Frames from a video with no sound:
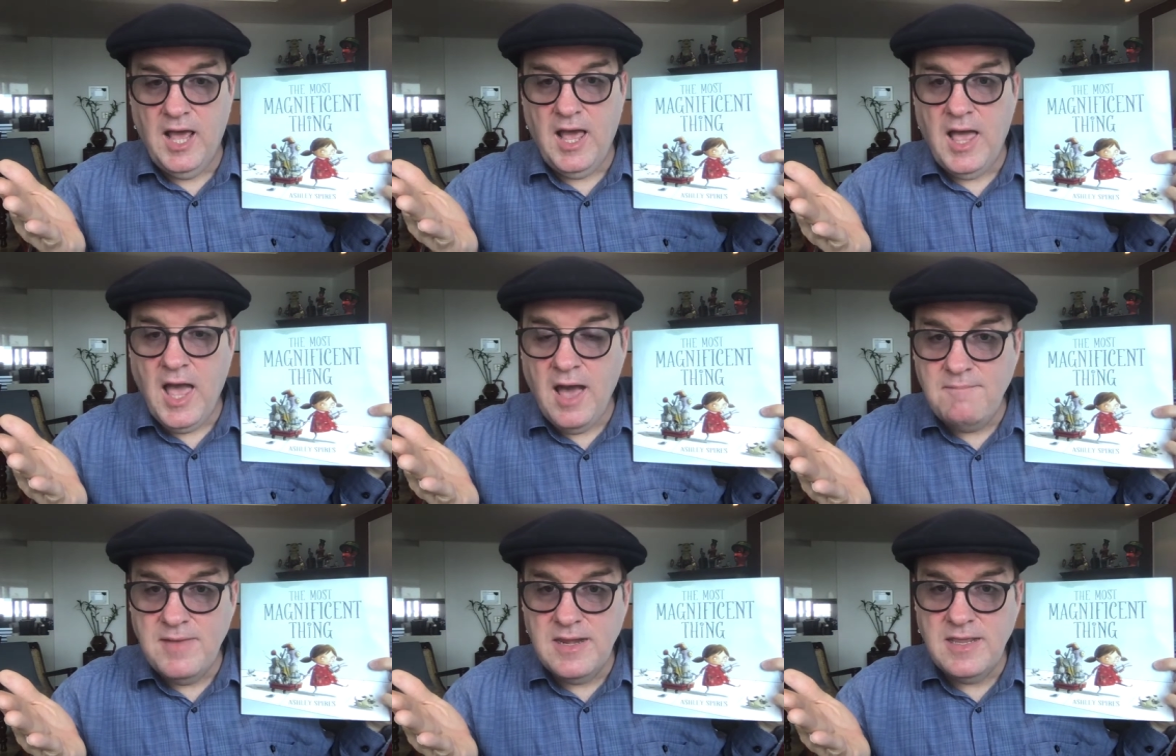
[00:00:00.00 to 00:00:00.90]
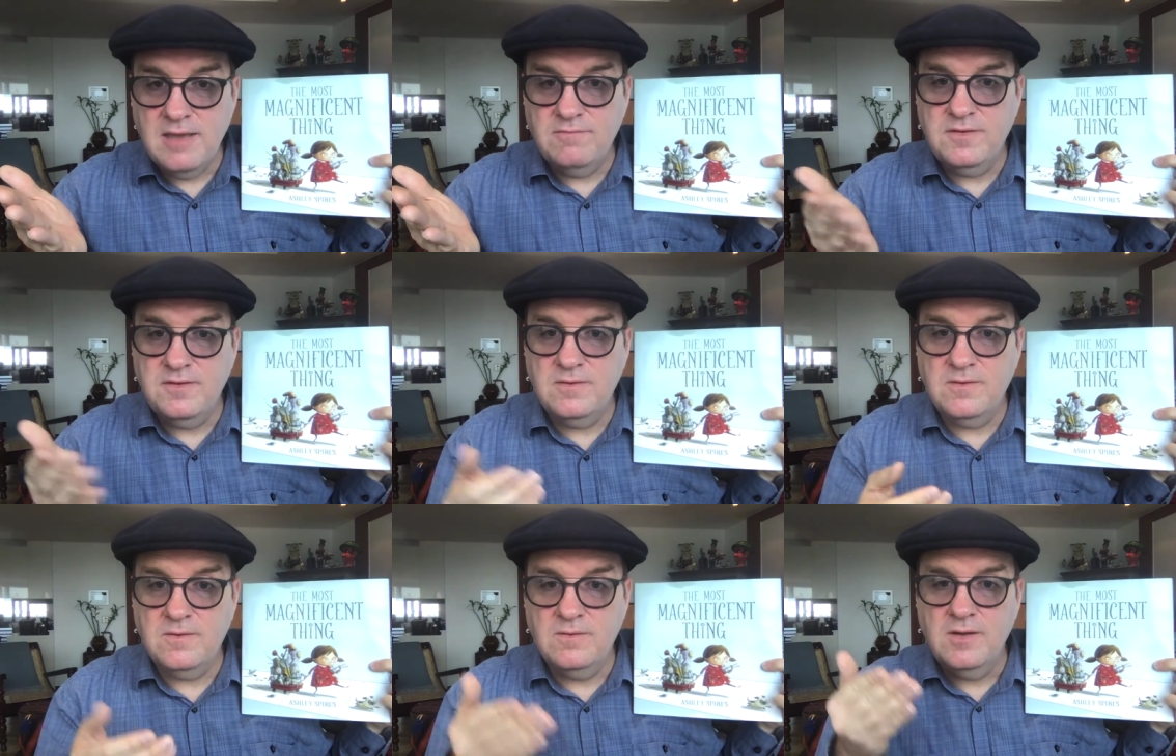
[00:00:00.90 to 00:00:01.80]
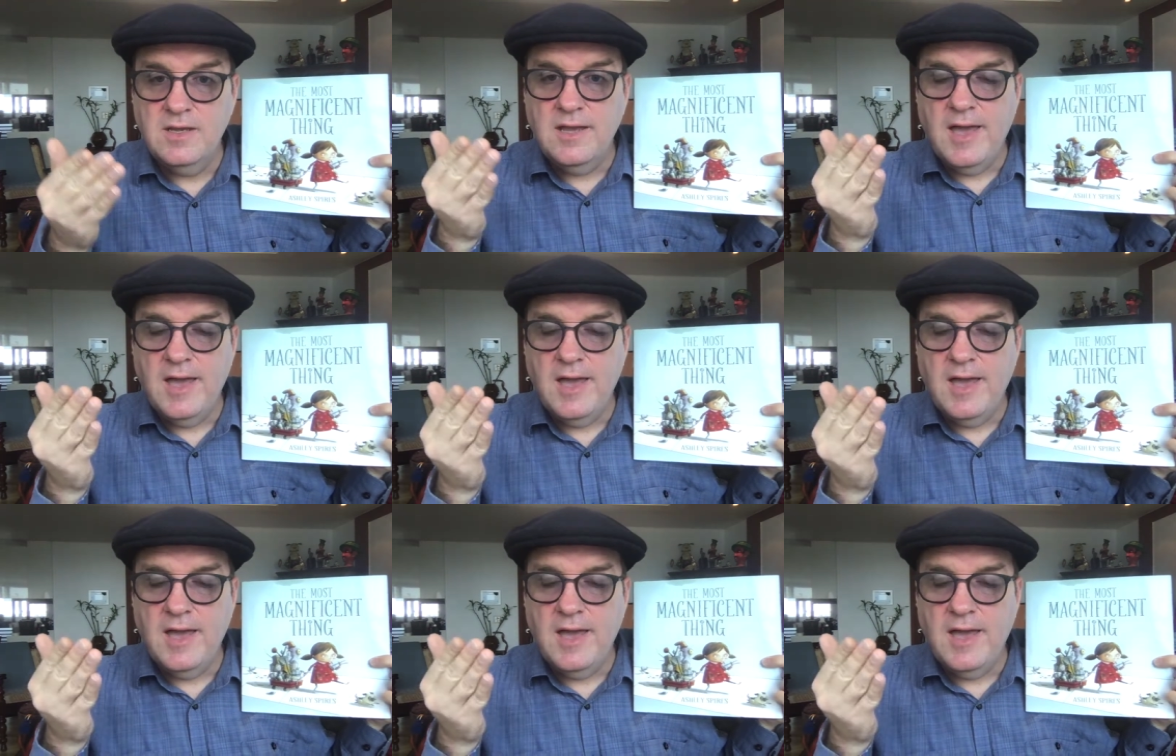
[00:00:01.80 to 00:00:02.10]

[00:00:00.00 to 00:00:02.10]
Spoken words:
How many of you